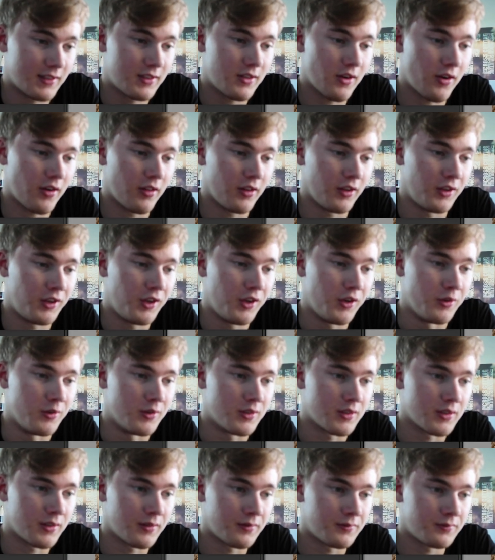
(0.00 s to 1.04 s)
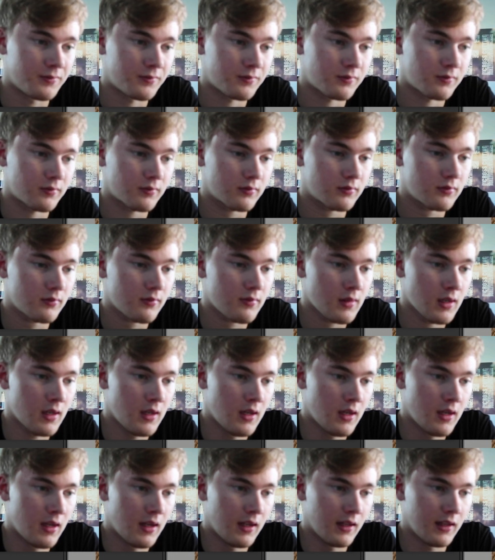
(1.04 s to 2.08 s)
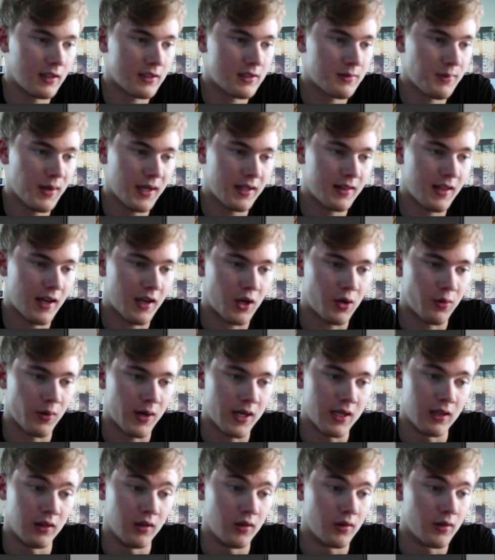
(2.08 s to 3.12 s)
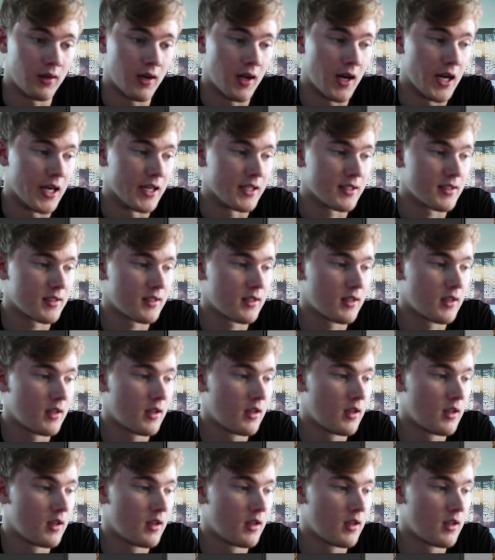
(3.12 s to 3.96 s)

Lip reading: let's go to the hues. Let's make that green look nice.